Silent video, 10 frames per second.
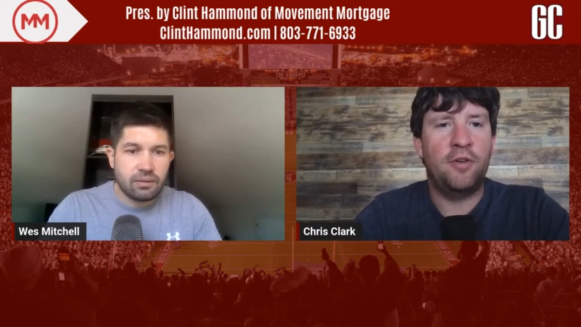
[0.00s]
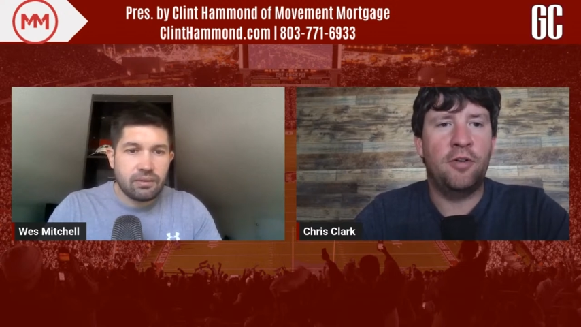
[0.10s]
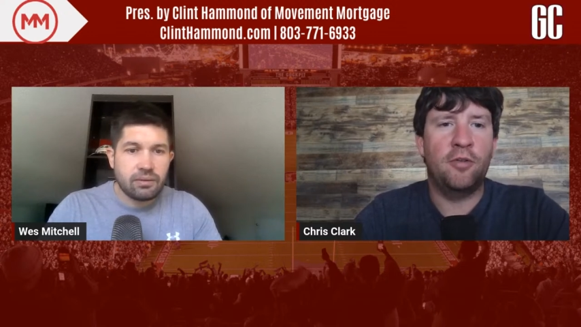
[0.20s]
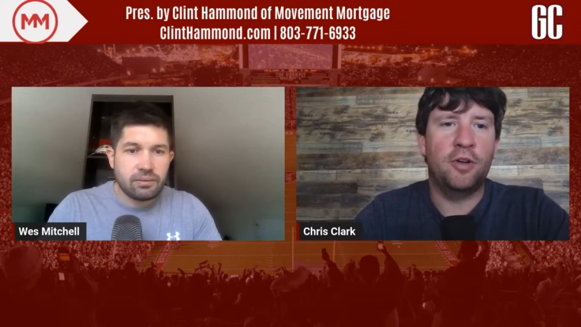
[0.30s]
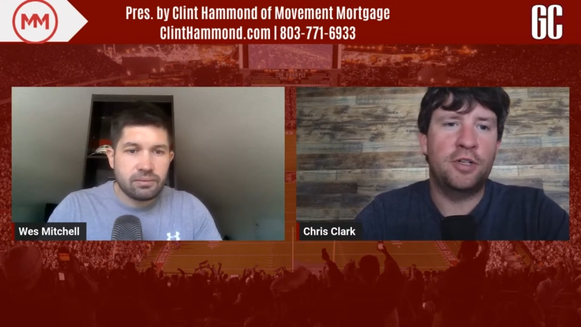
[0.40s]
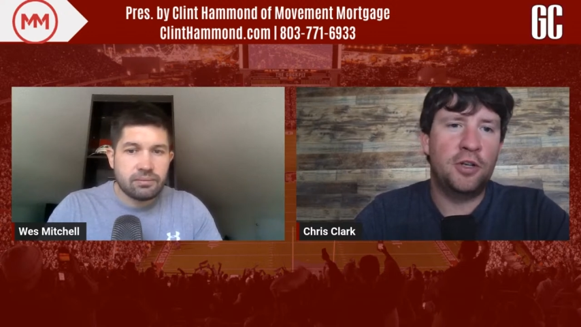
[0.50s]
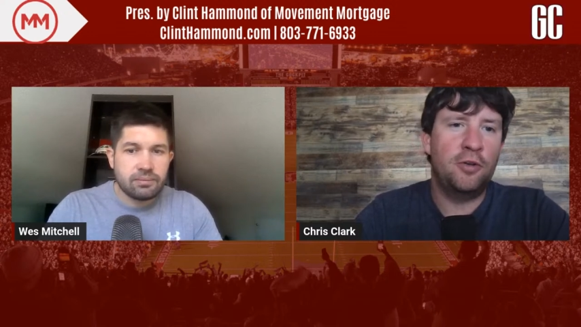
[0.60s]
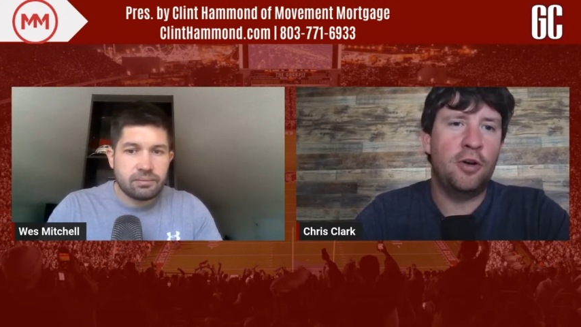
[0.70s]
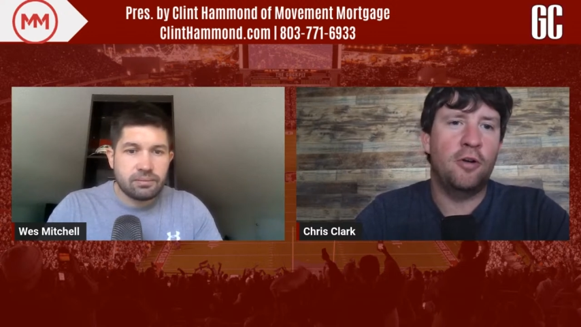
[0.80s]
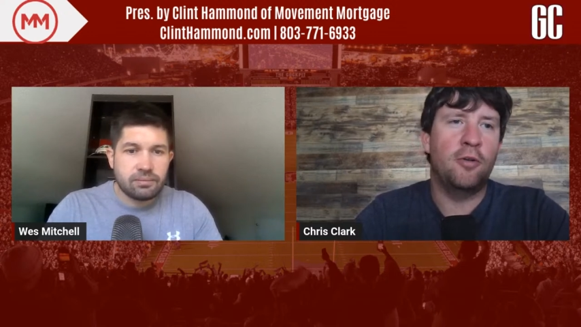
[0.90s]
Speaker 1: yard run, two
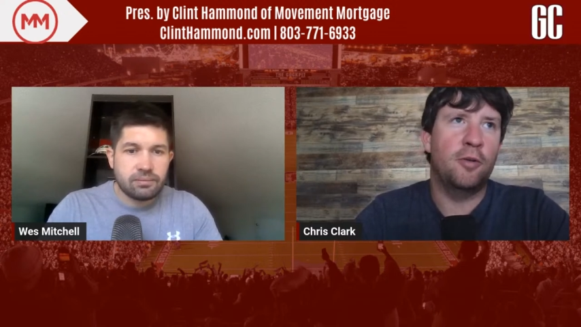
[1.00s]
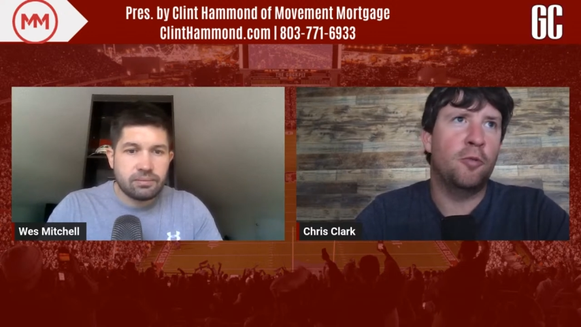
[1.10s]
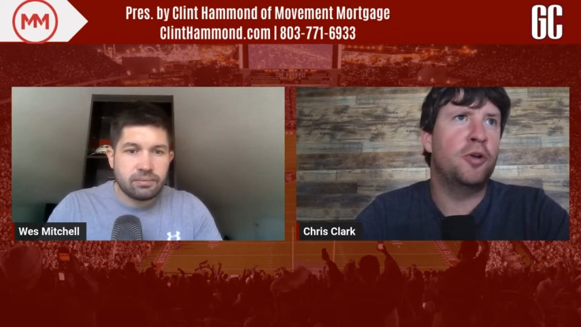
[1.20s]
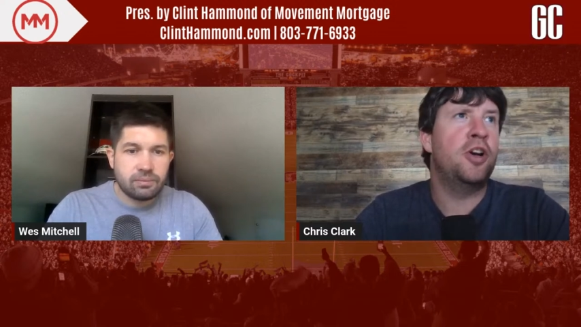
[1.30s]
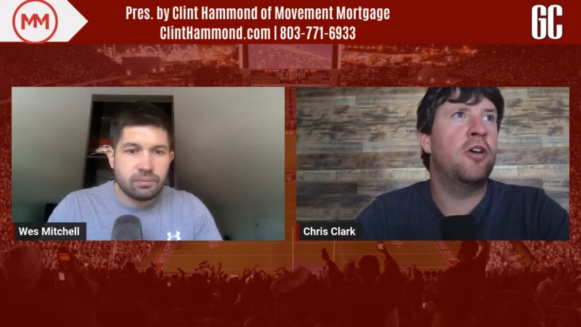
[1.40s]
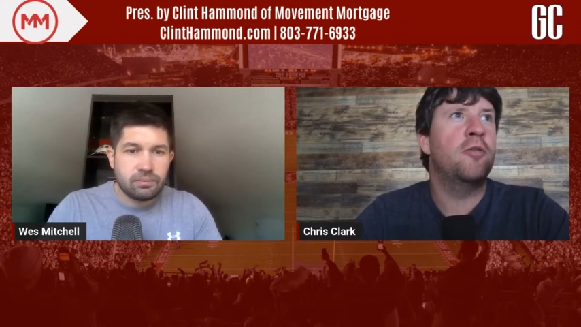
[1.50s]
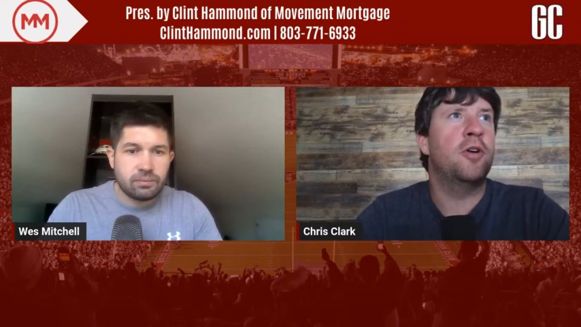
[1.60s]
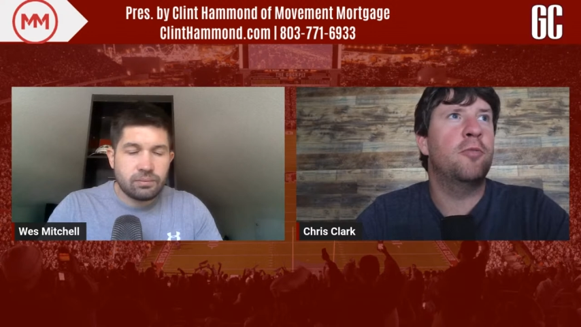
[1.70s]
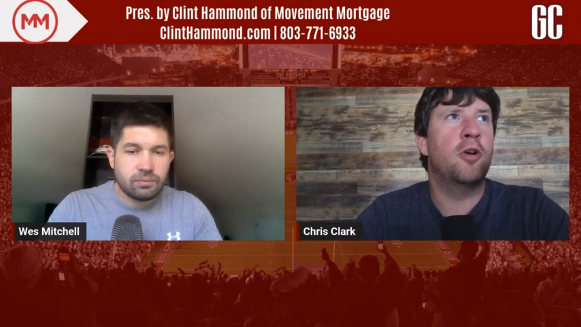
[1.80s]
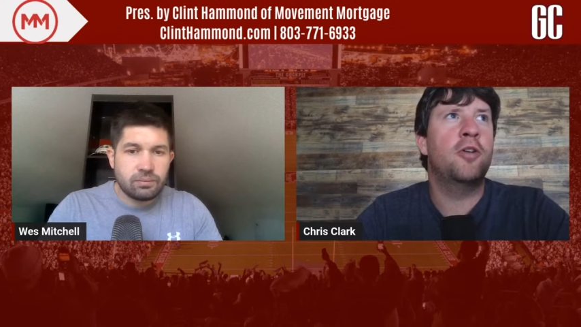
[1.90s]
yard run, one yard
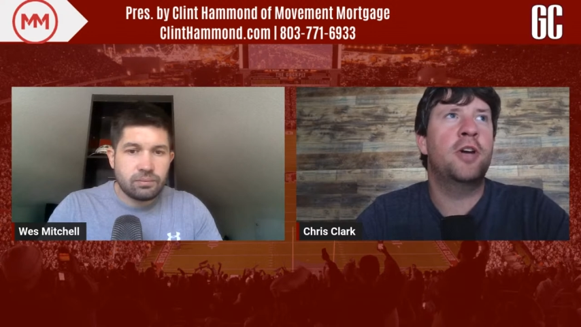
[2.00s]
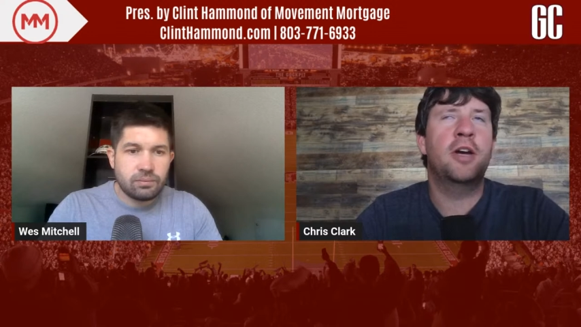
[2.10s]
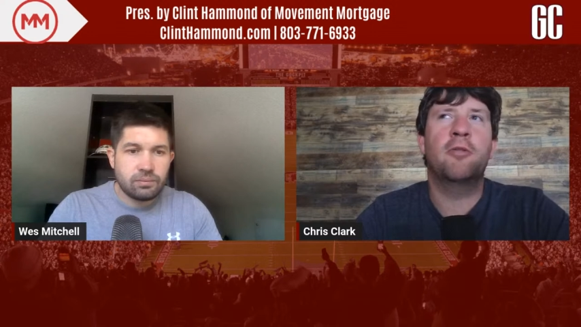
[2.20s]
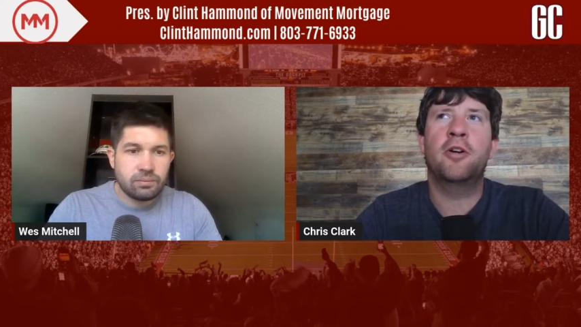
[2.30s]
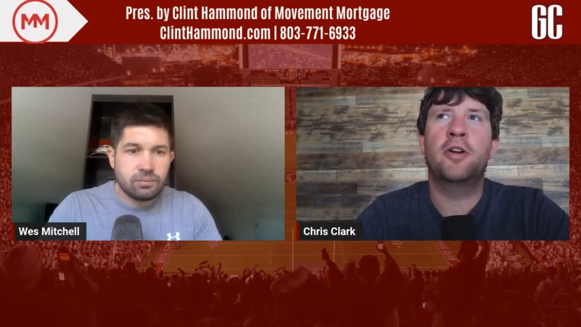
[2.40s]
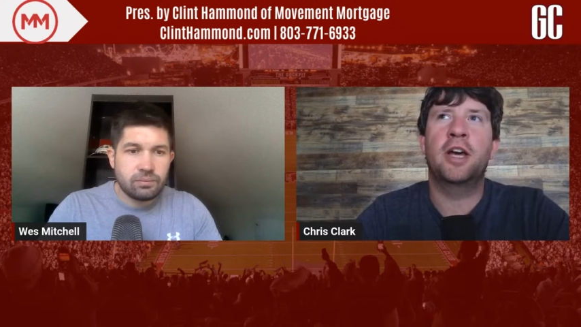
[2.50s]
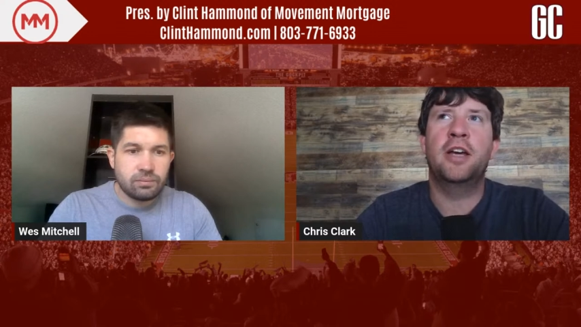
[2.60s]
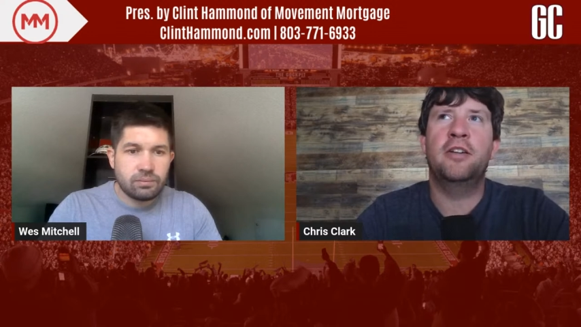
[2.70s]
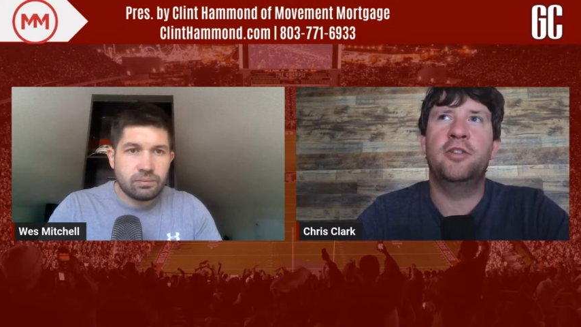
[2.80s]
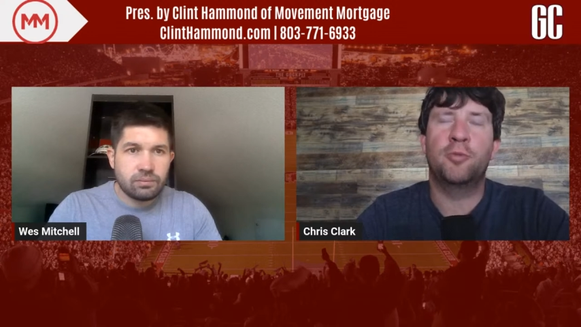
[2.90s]
run. We're okay. We're
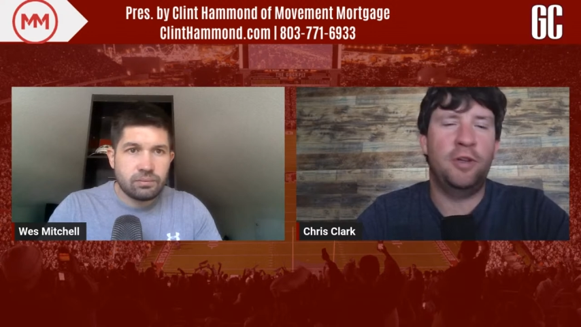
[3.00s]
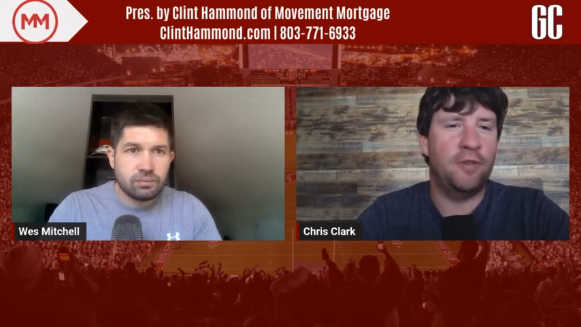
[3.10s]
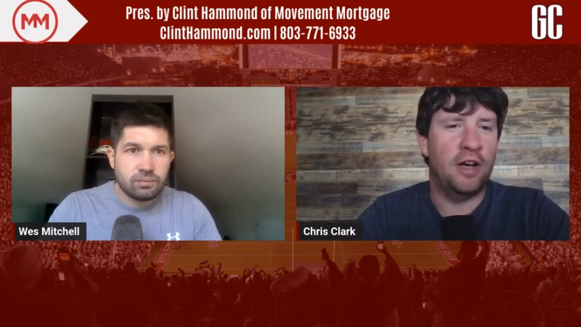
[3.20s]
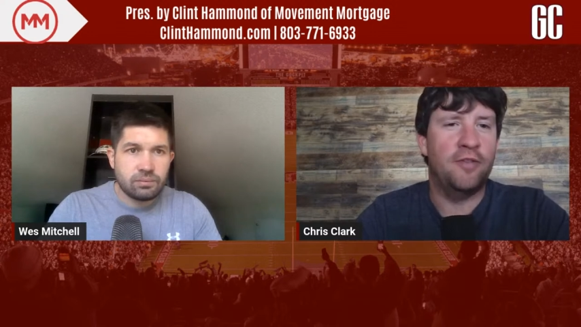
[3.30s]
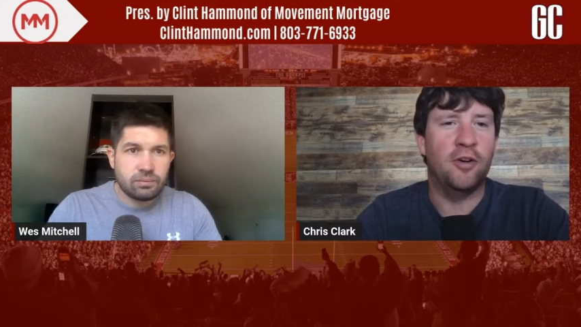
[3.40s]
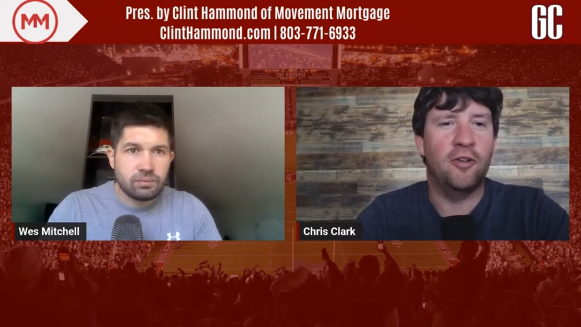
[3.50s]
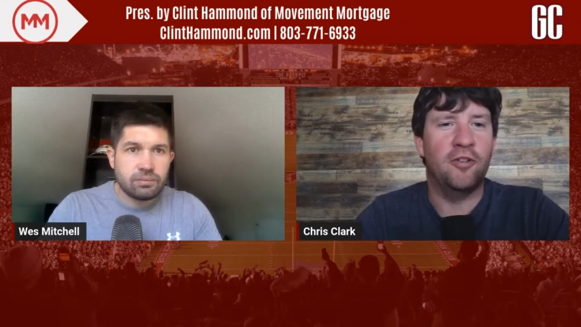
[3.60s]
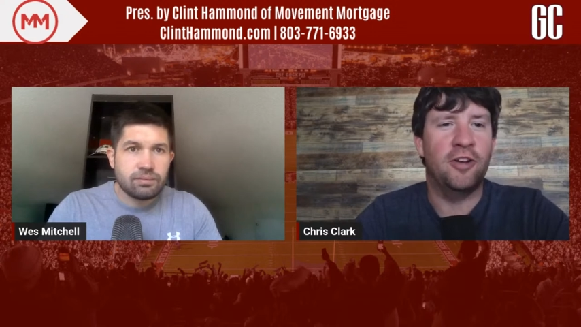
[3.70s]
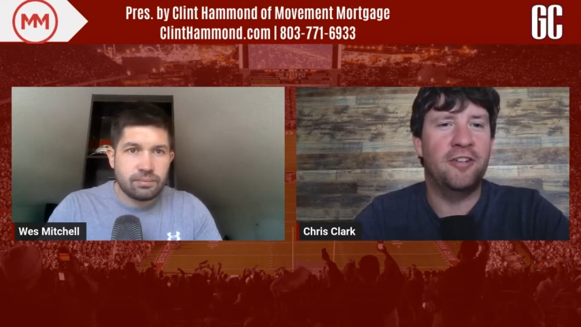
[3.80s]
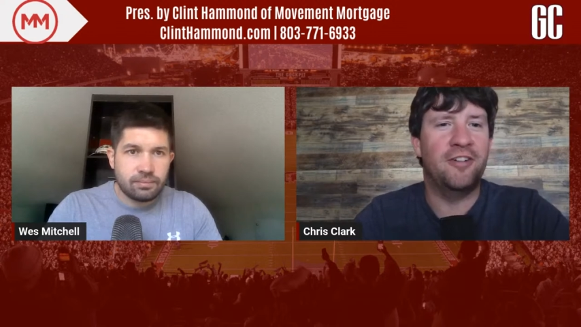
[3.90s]
okay. 25 yard run.